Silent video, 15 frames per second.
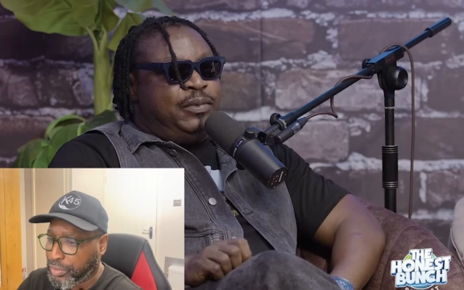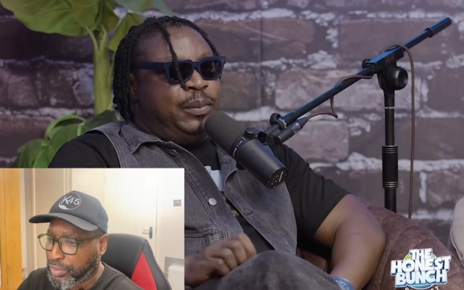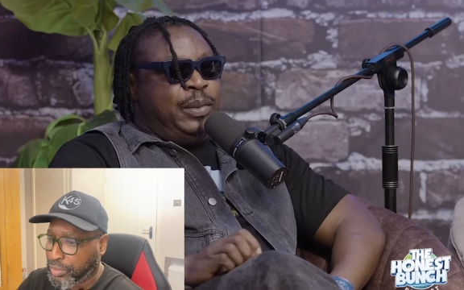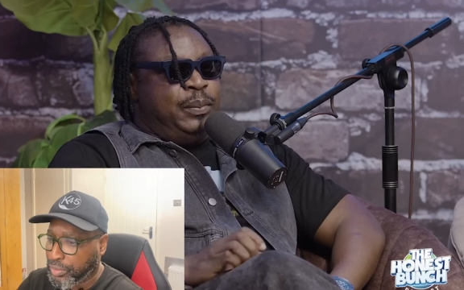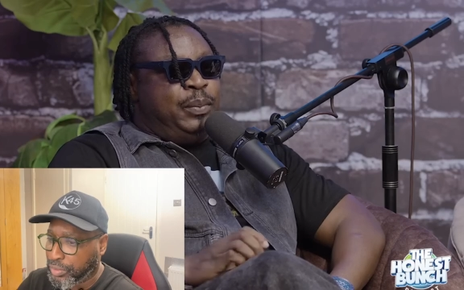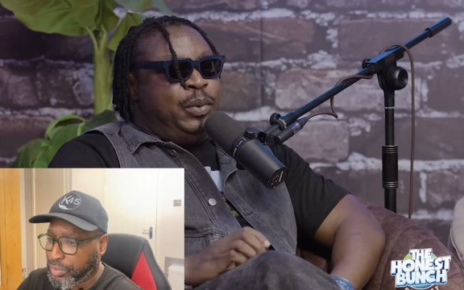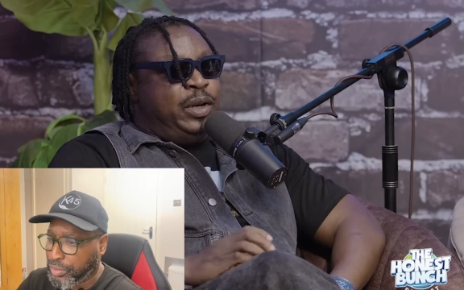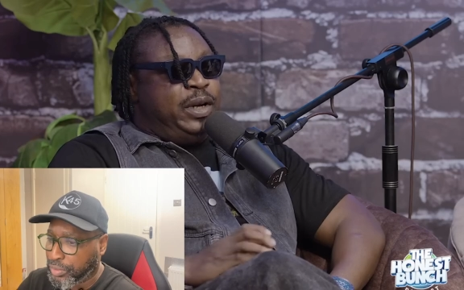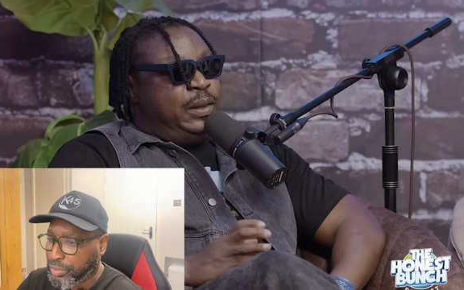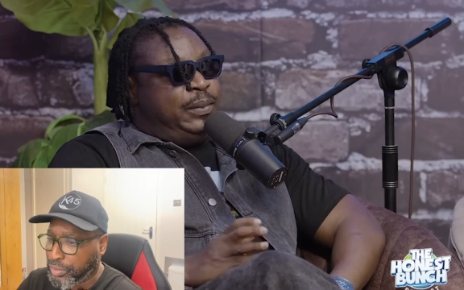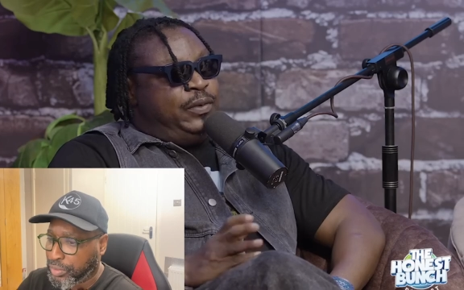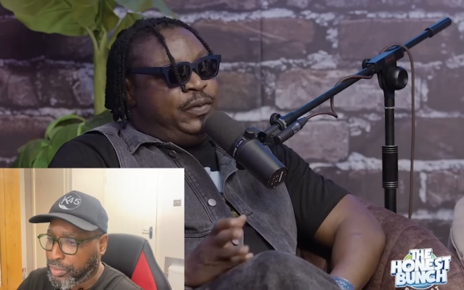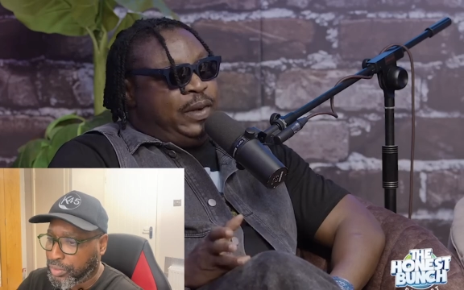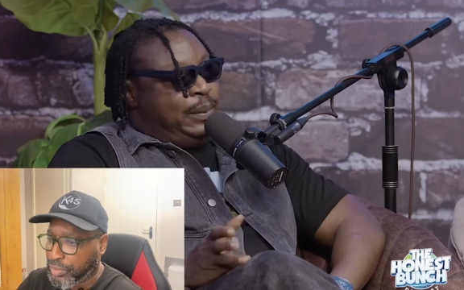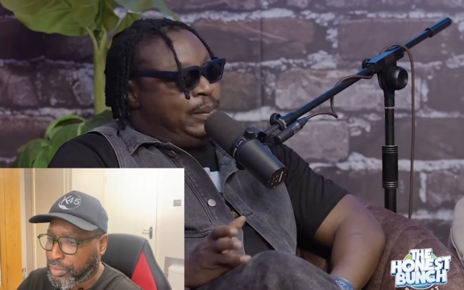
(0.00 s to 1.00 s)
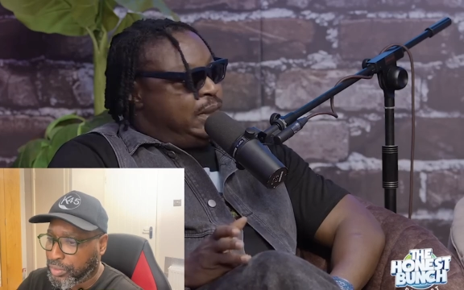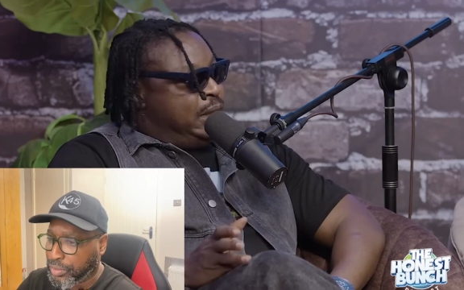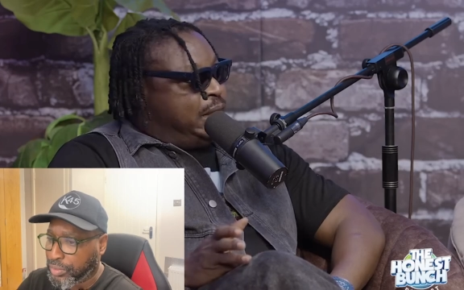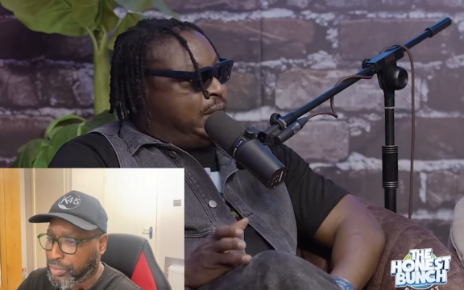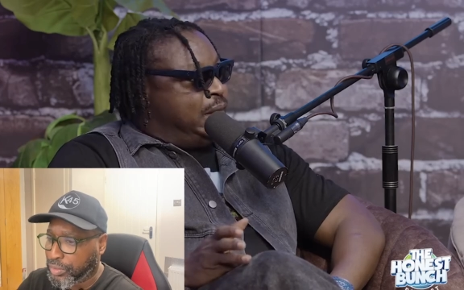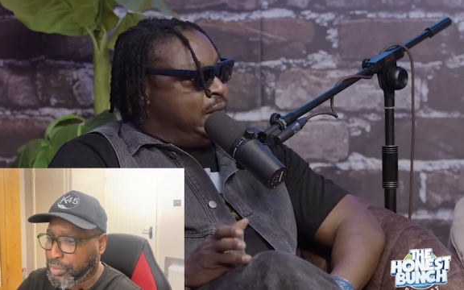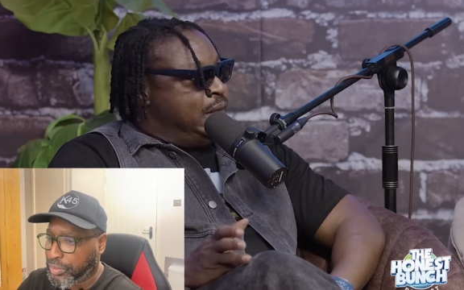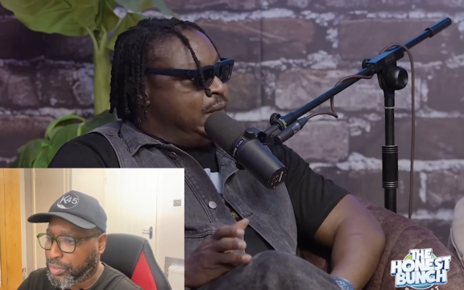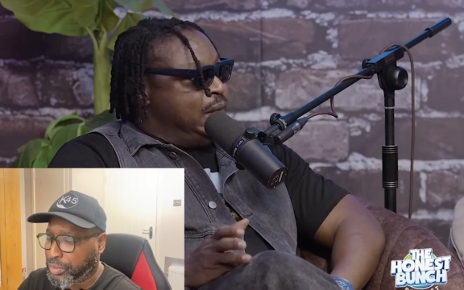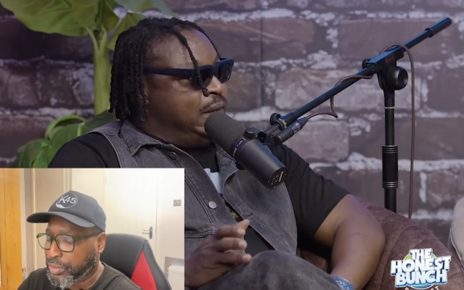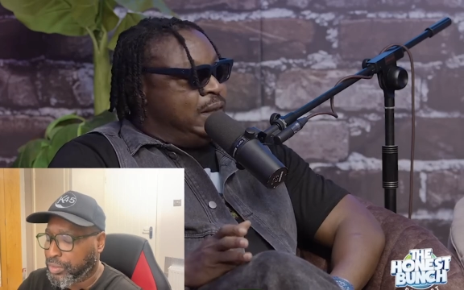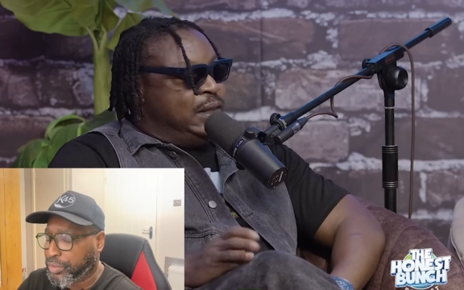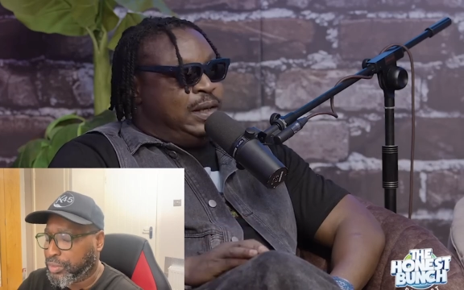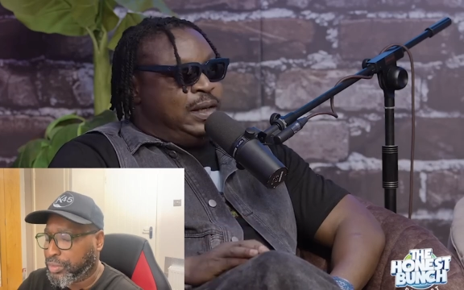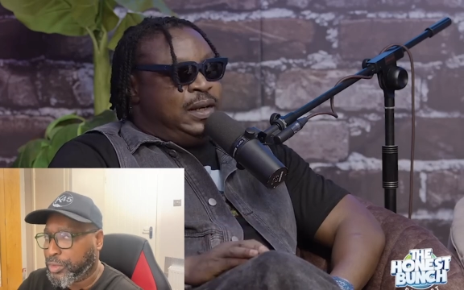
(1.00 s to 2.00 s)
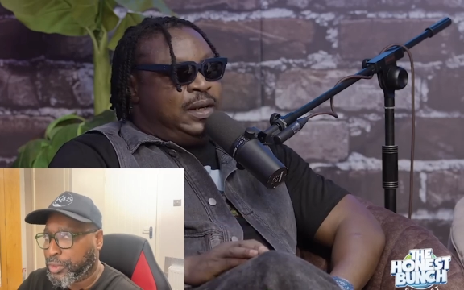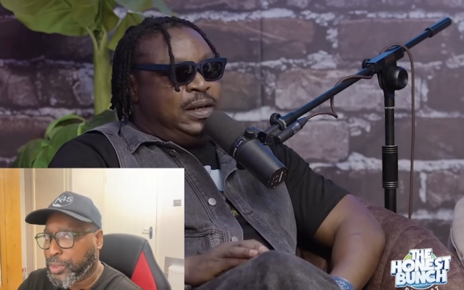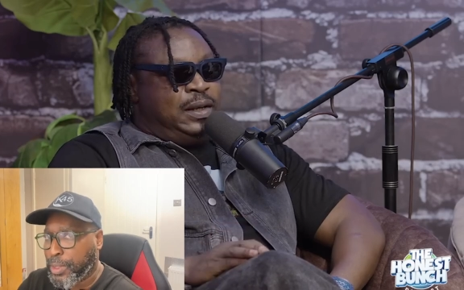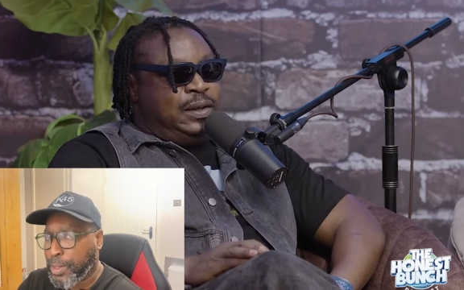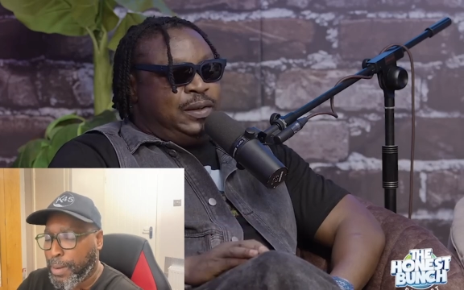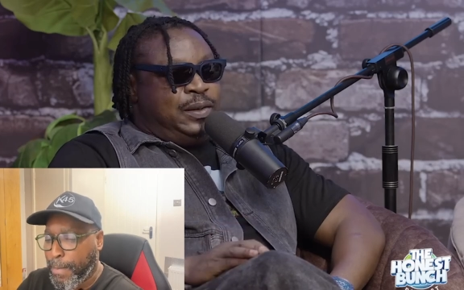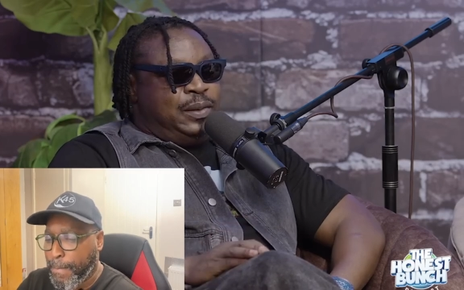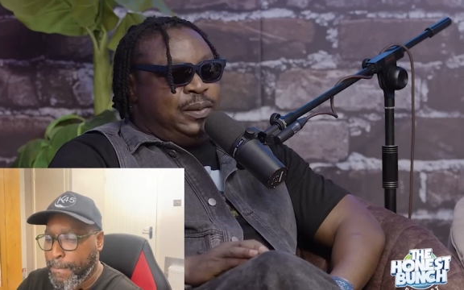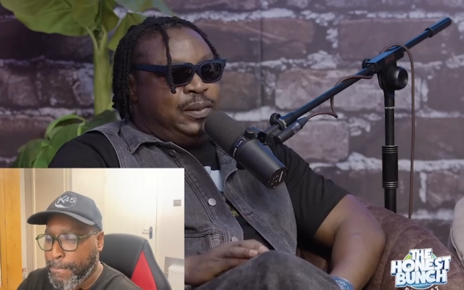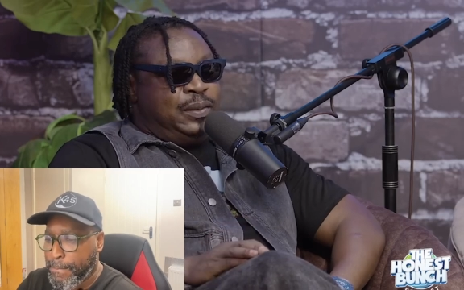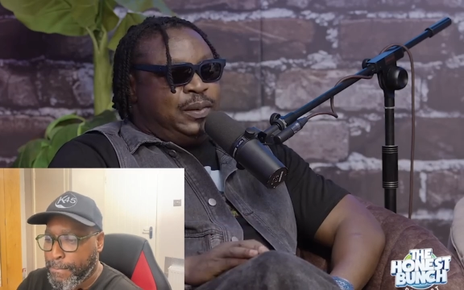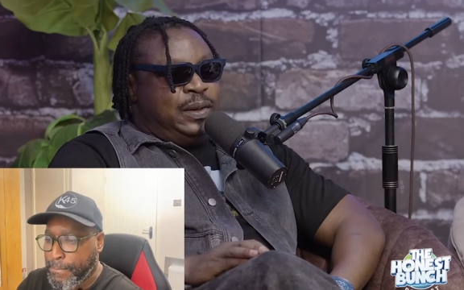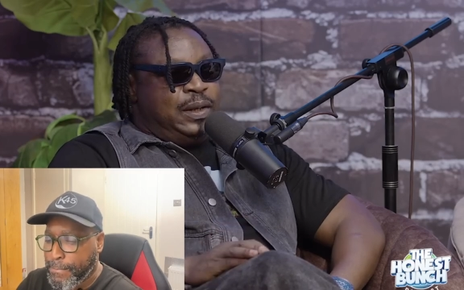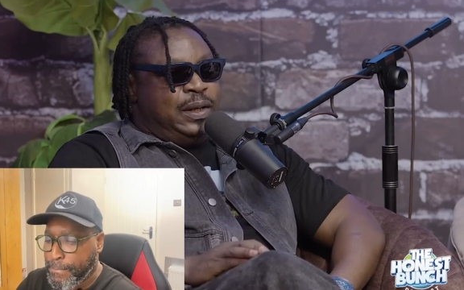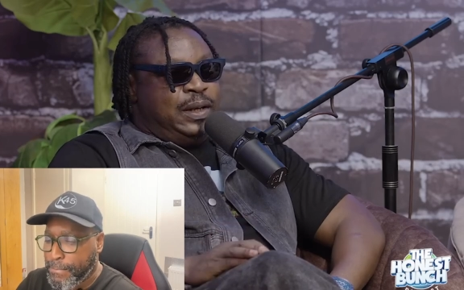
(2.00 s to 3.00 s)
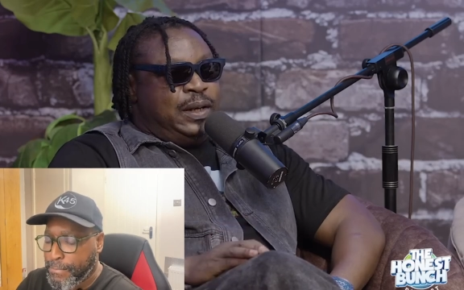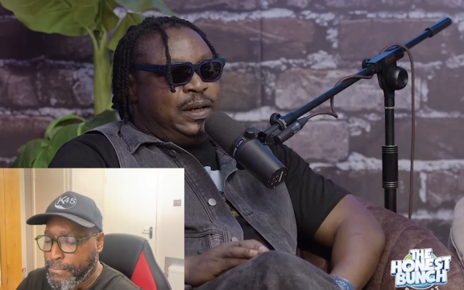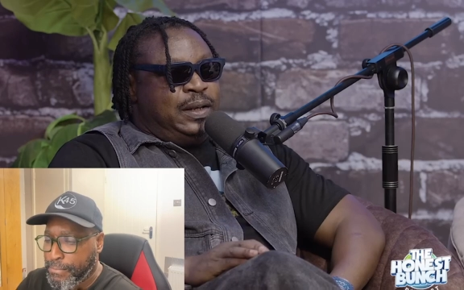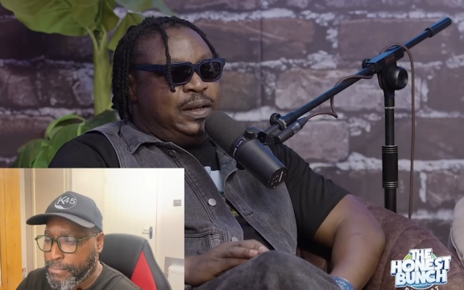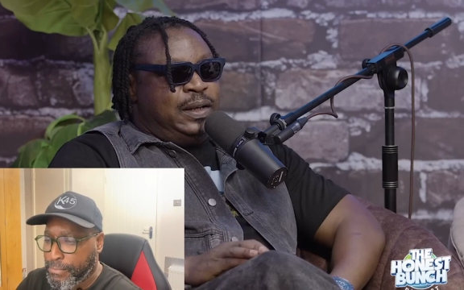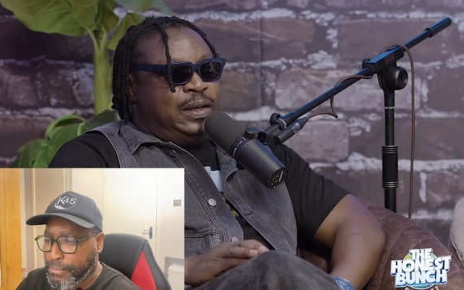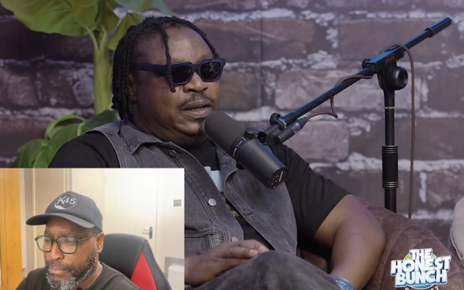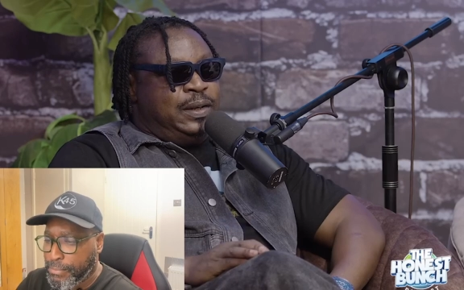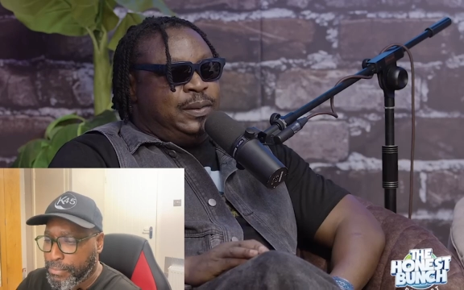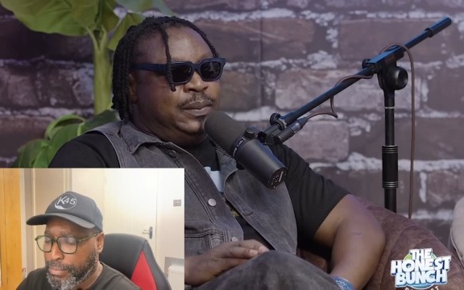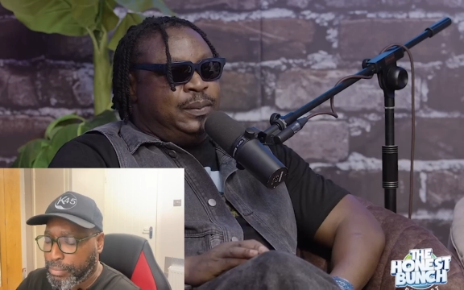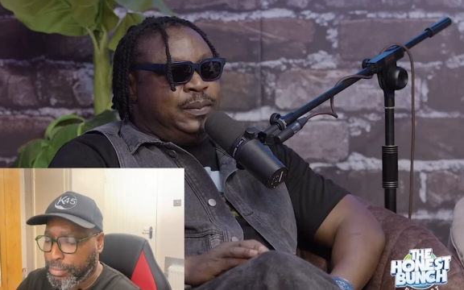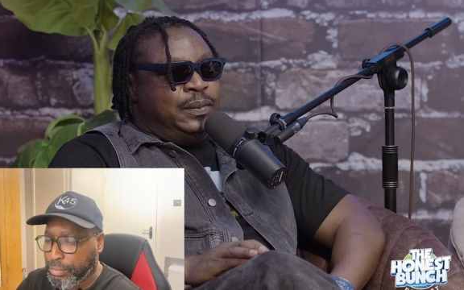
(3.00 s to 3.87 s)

Speaker 1: I'm from a polygamy family, you know, and